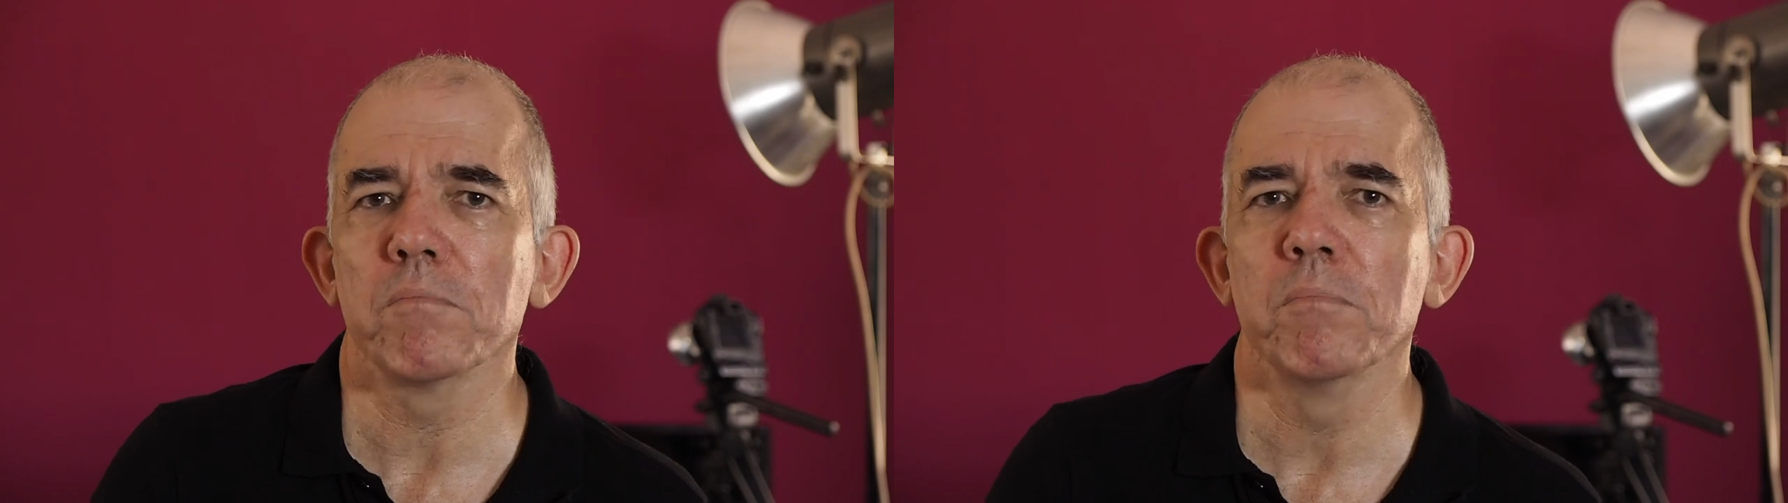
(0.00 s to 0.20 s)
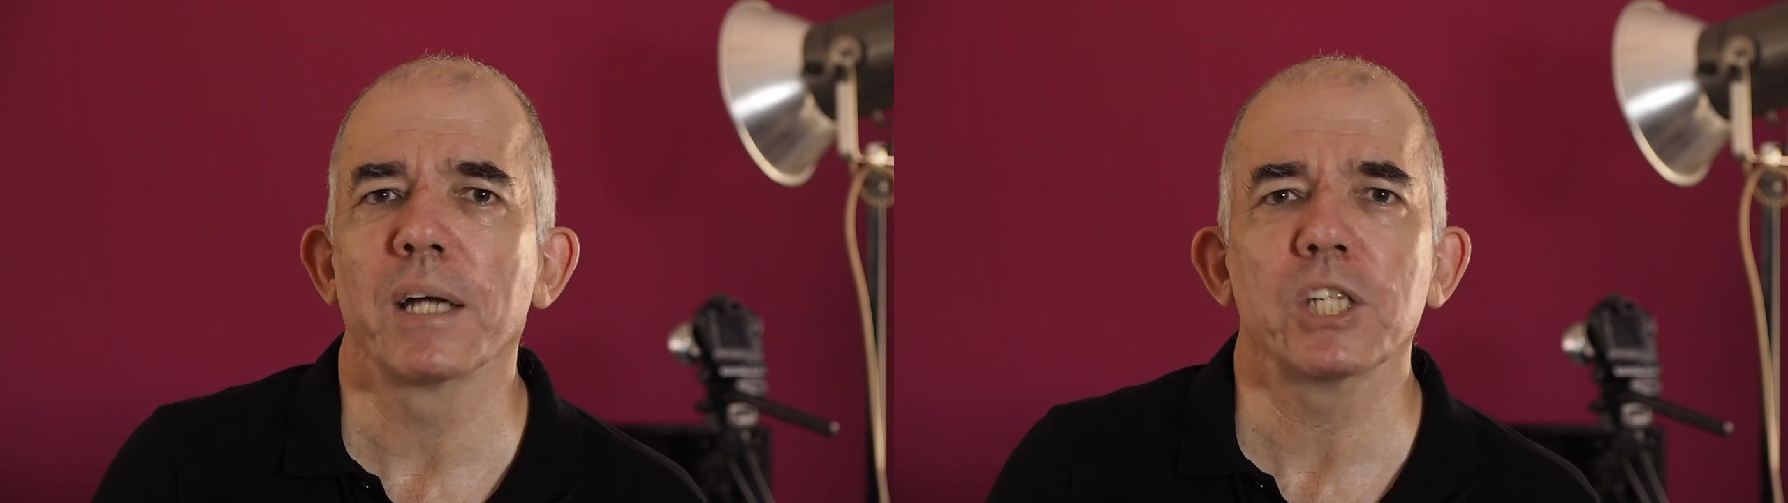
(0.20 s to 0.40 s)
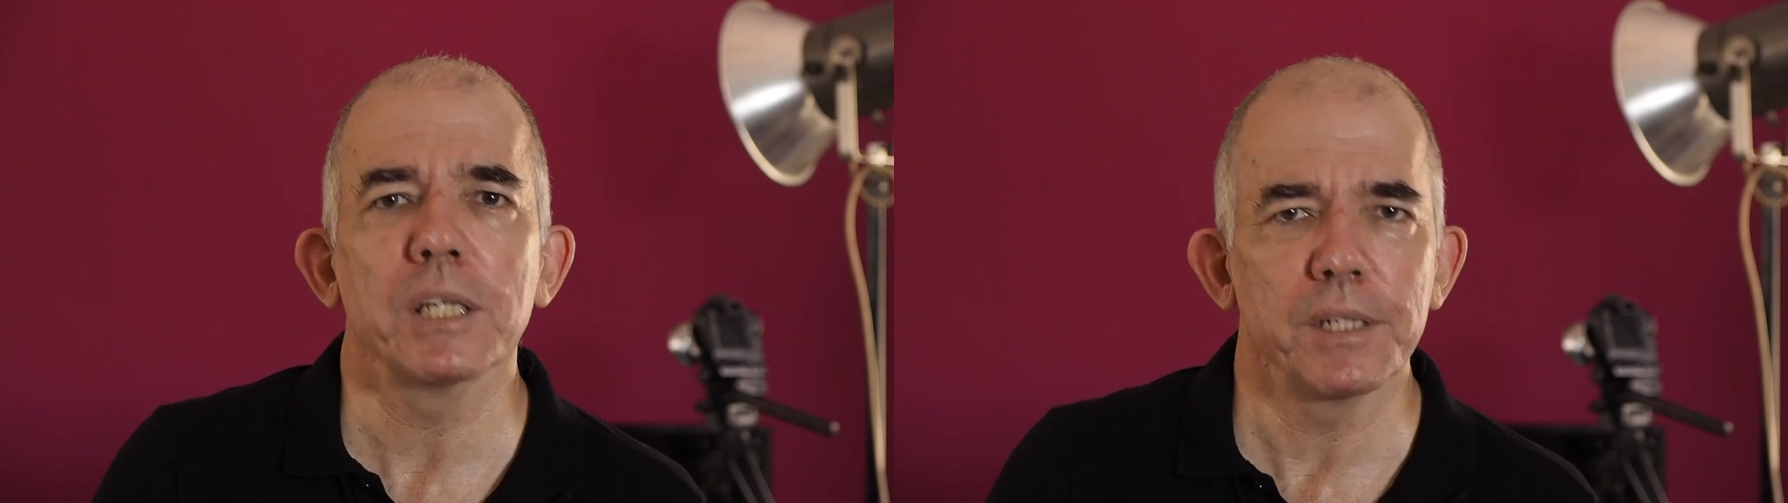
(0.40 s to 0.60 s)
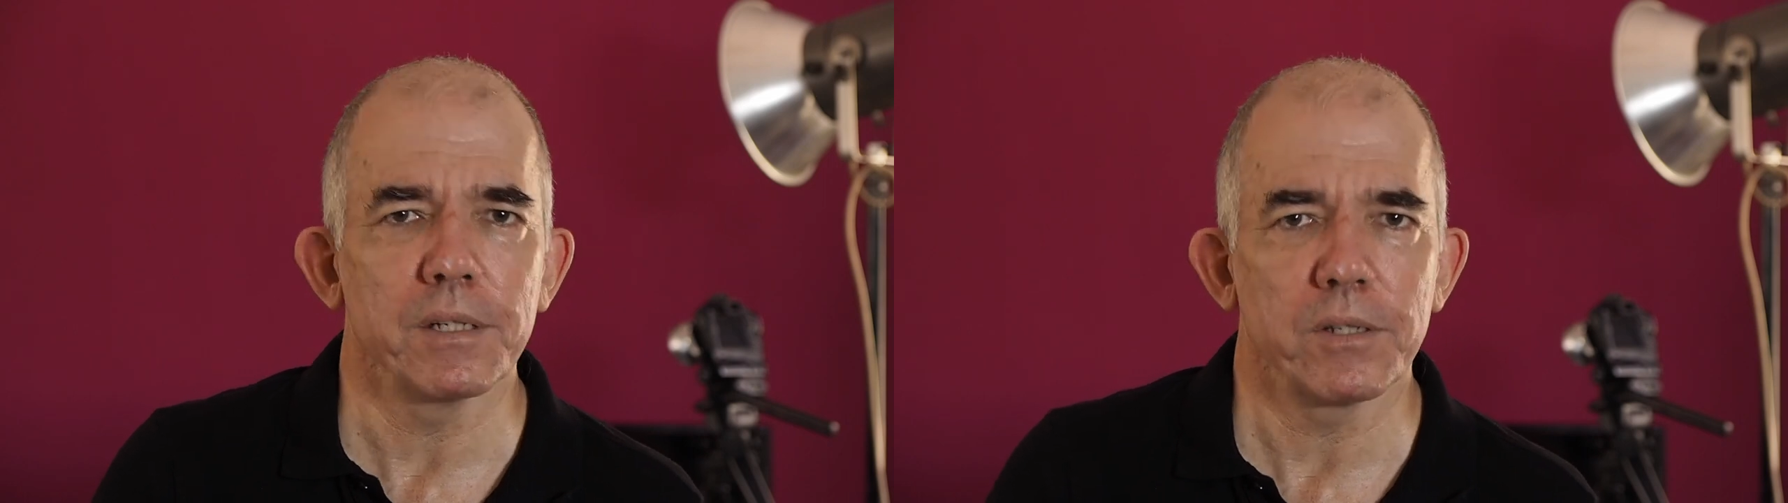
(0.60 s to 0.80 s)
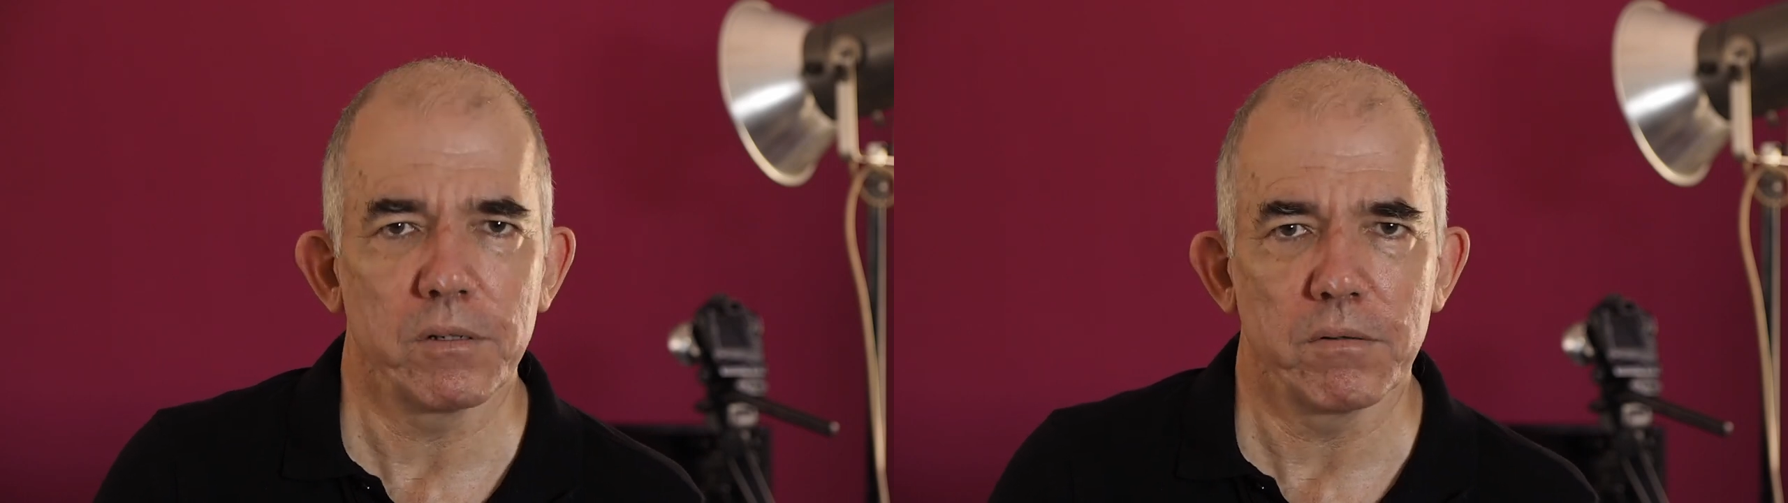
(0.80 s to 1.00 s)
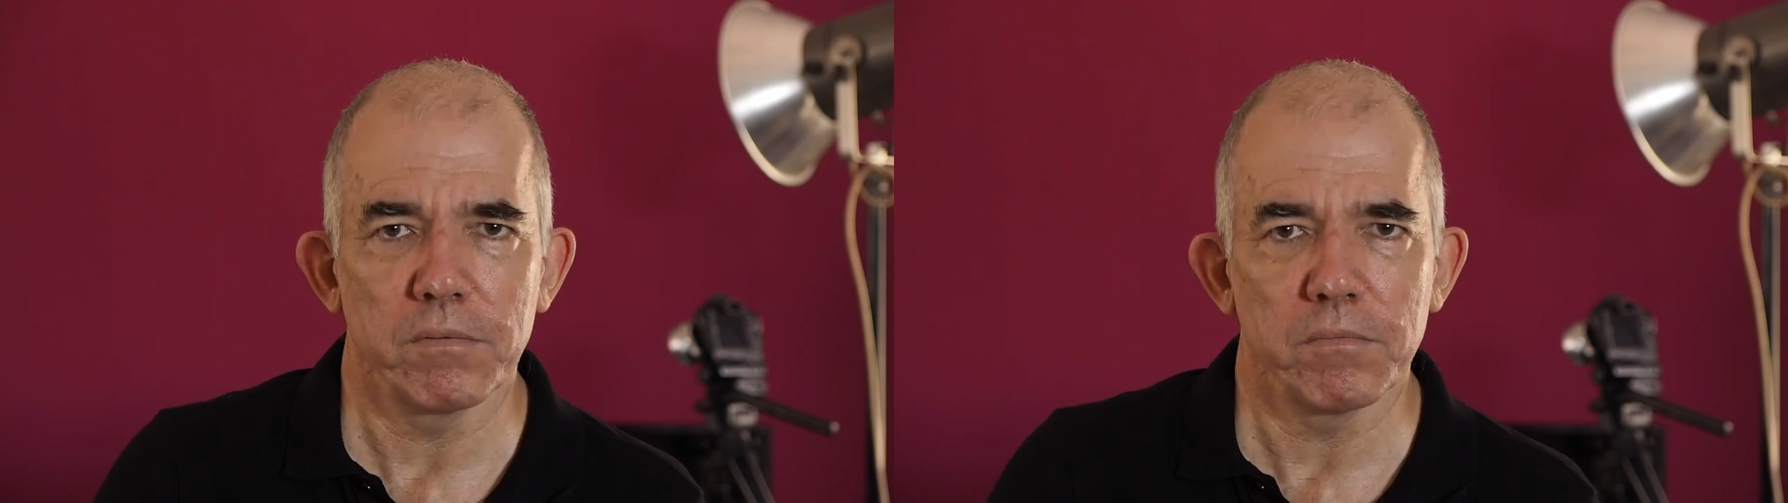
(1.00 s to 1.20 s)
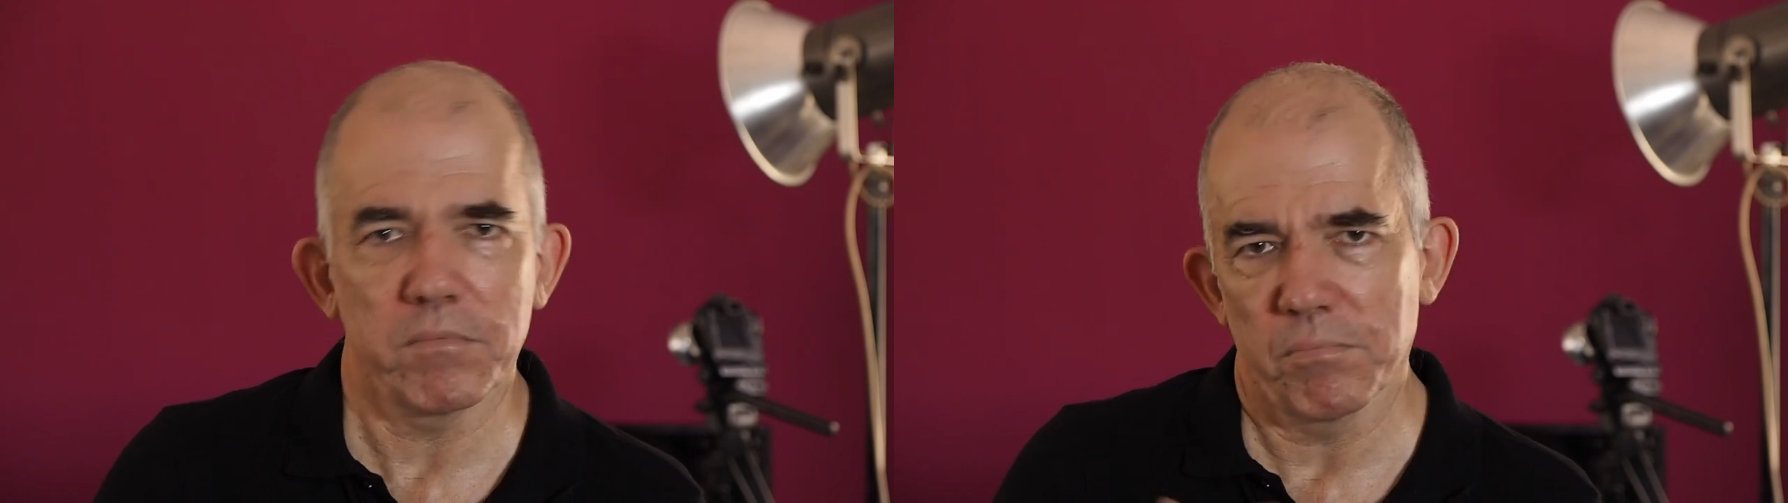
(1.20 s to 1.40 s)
much easier to